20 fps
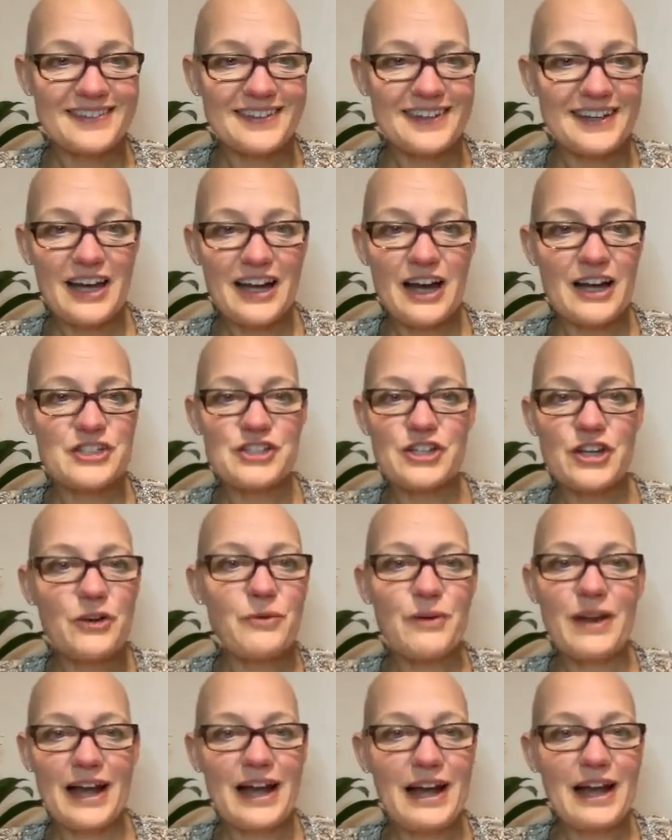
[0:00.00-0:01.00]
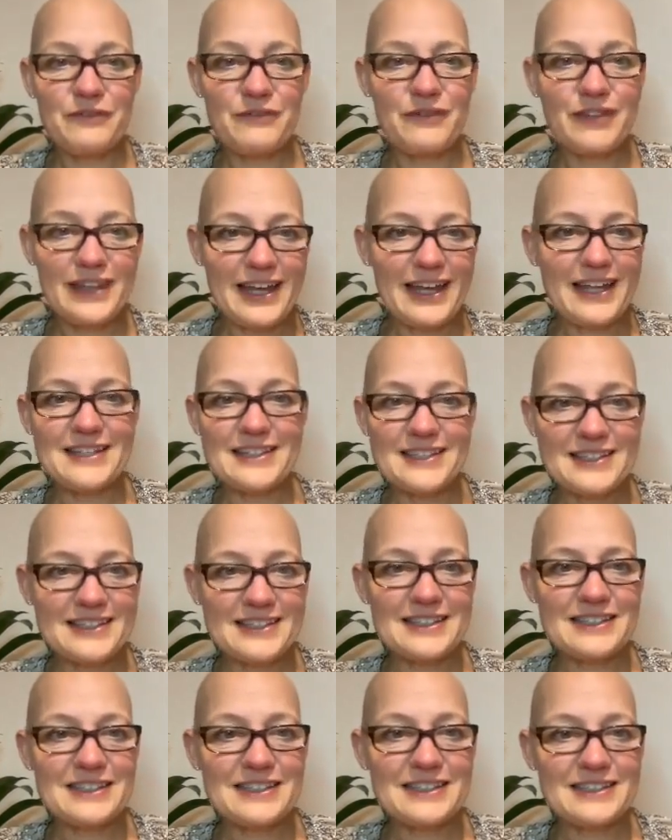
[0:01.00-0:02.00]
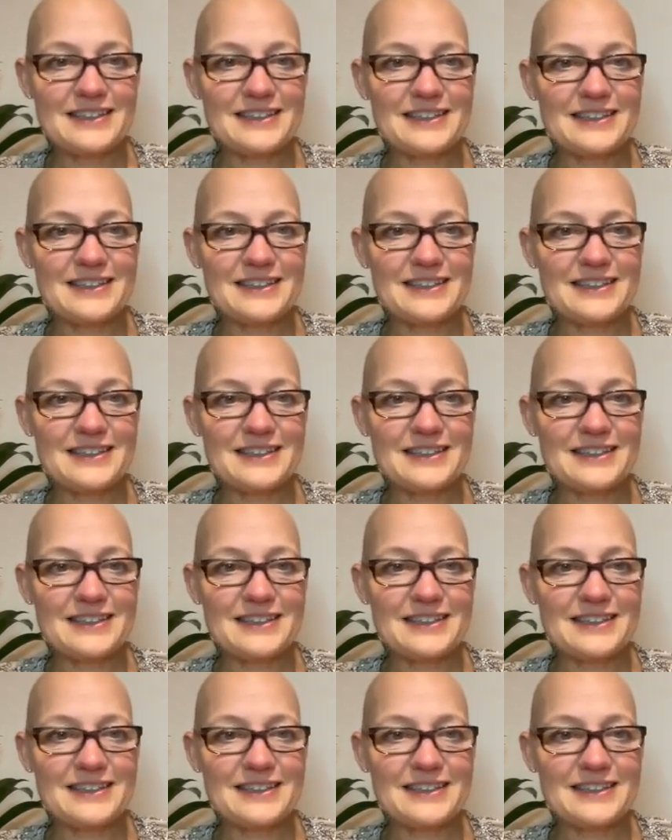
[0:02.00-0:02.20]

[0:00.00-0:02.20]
I, I don't have the answers